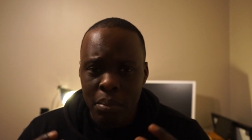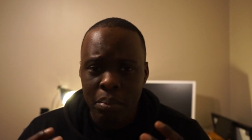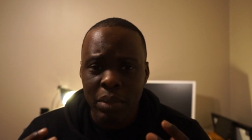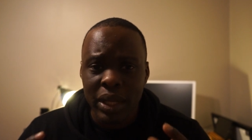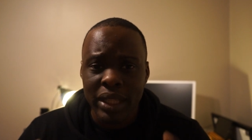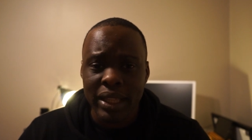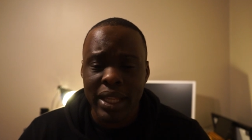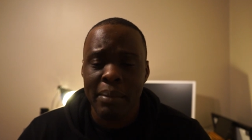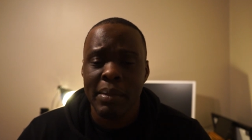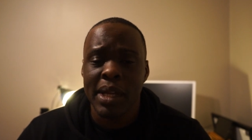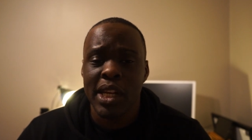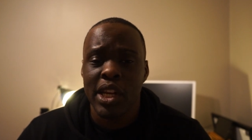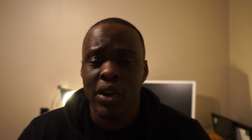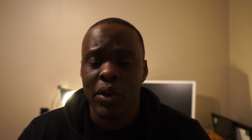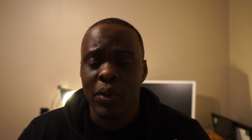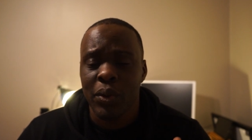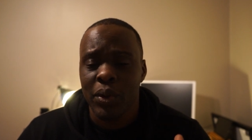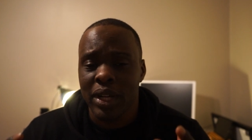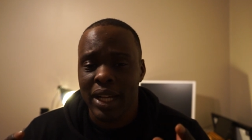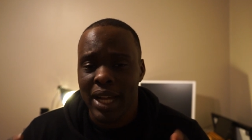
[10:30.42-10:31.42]
But let me
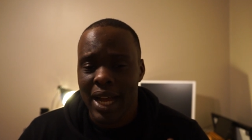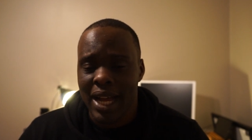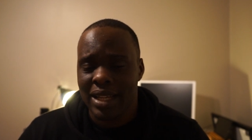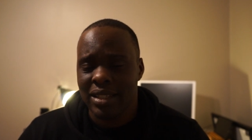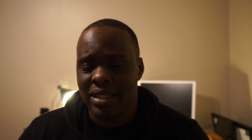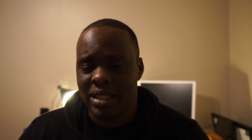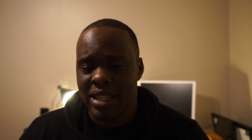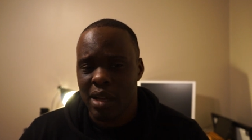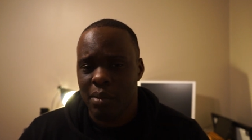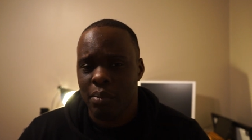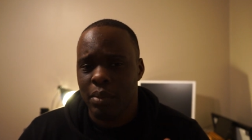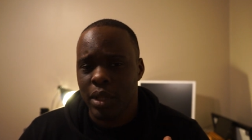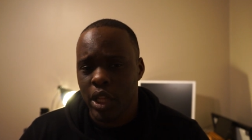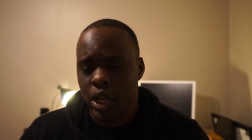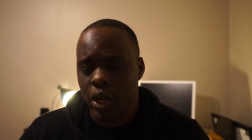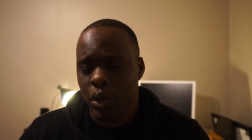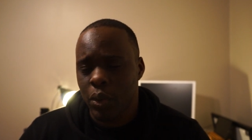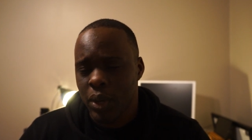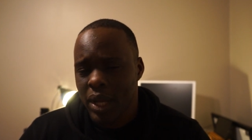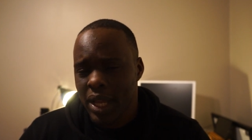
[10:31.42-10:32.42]
know, guys, down
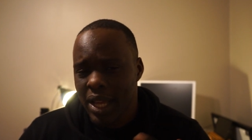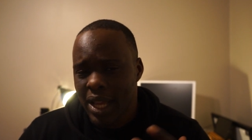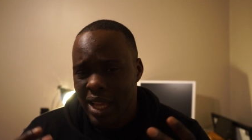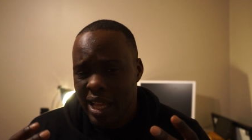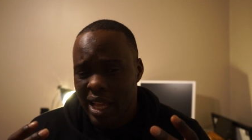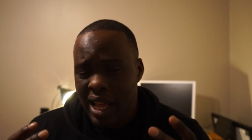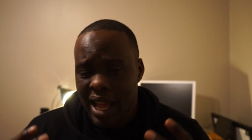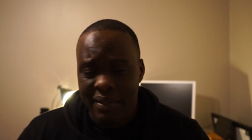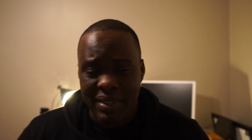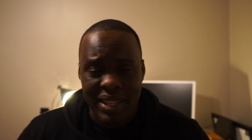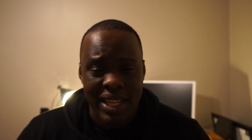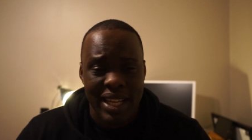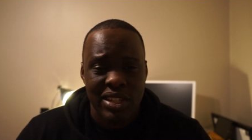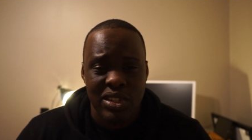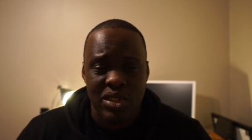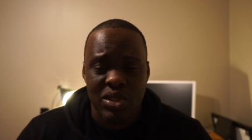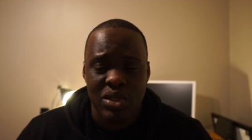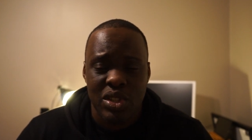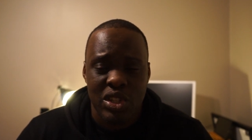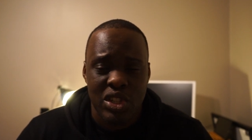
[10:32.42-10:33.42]
below, have you
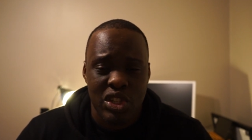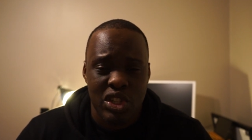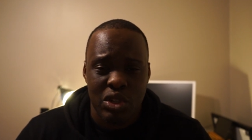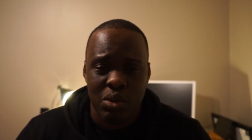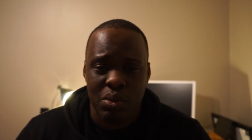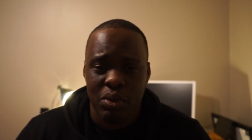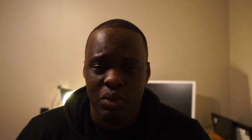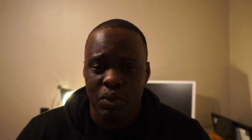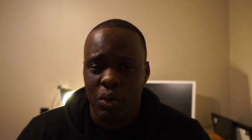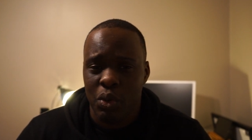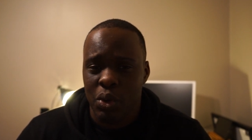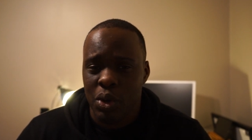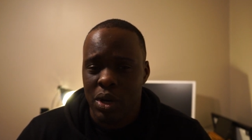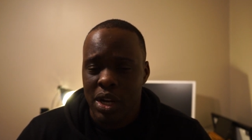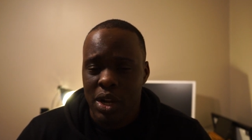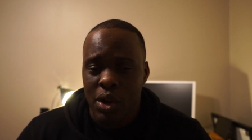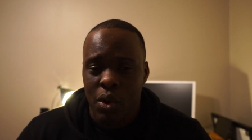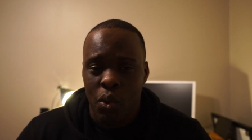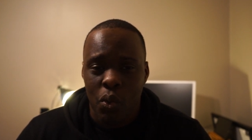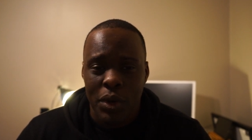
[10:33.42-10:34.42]
guys used this shoe before?
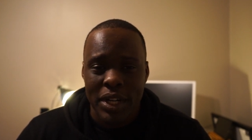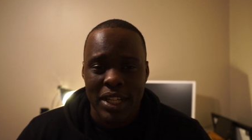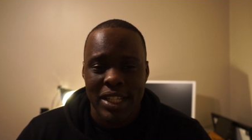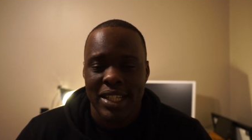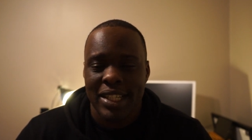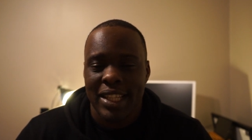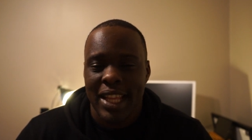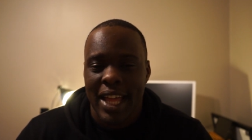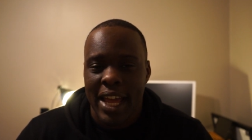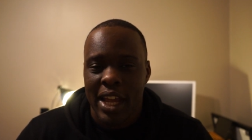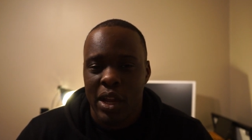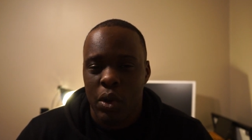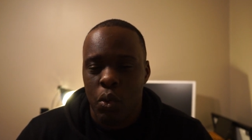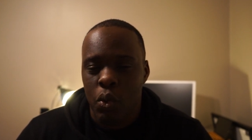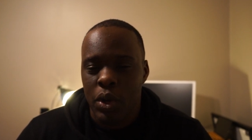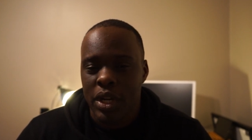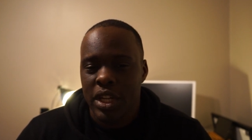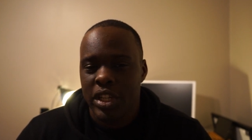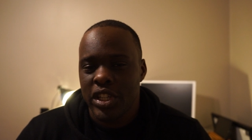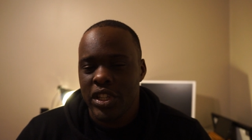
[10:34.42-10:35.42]
What did you like?
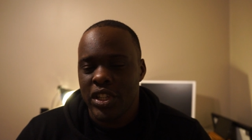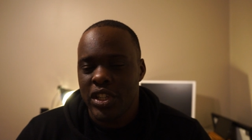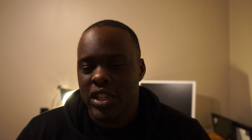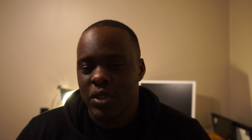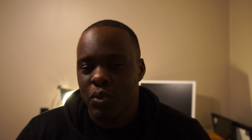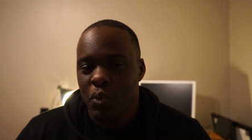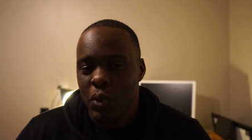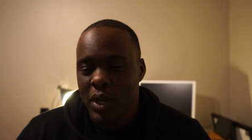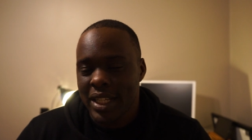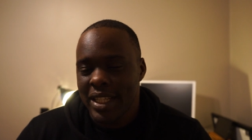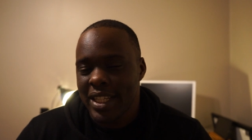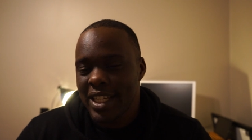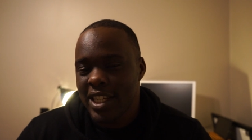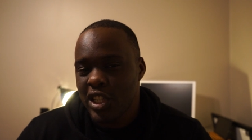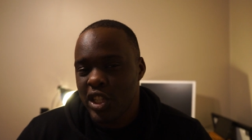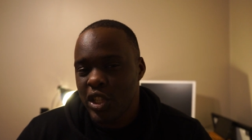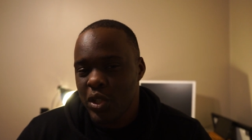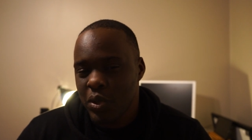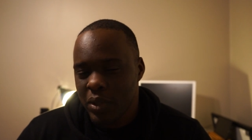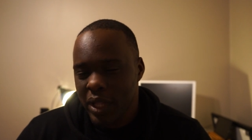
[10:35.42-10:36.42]
What didn't you, what
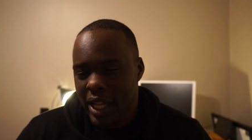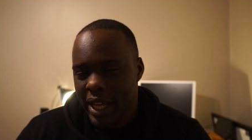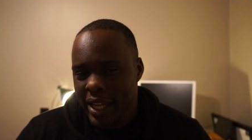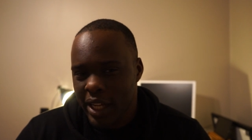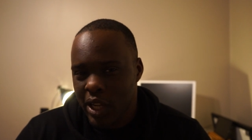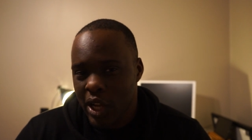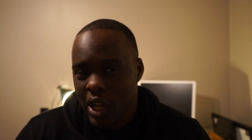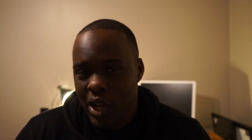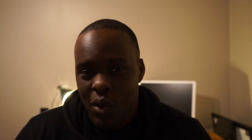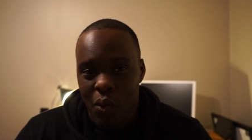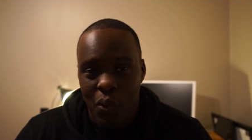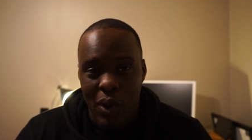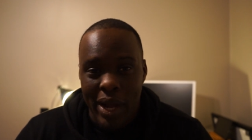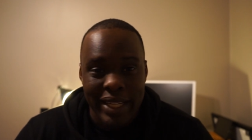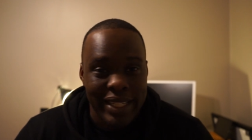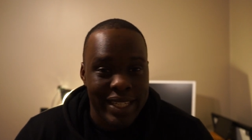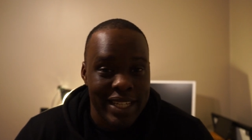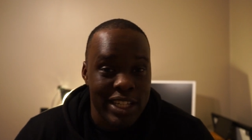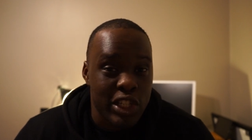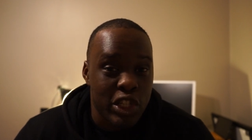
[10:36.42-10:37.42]
didn't you like? Why
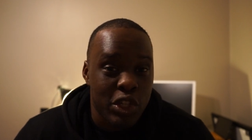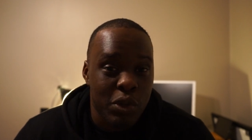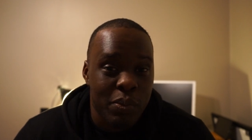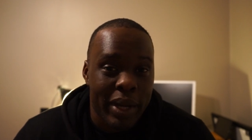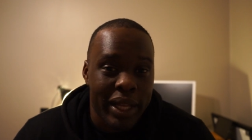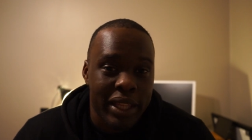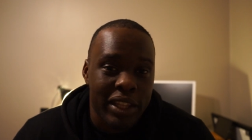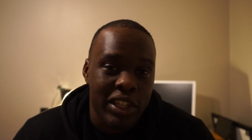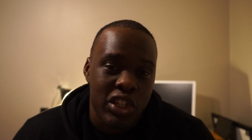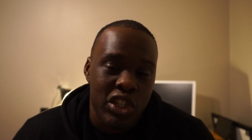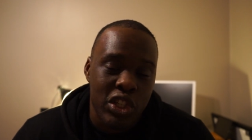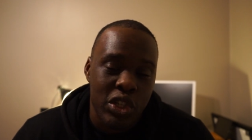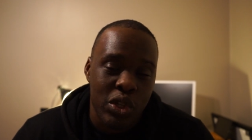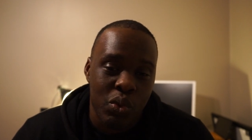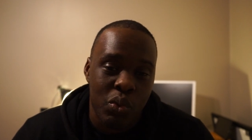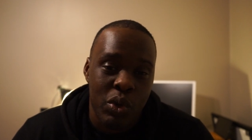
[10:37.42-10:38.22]
didn't you buy this shoe?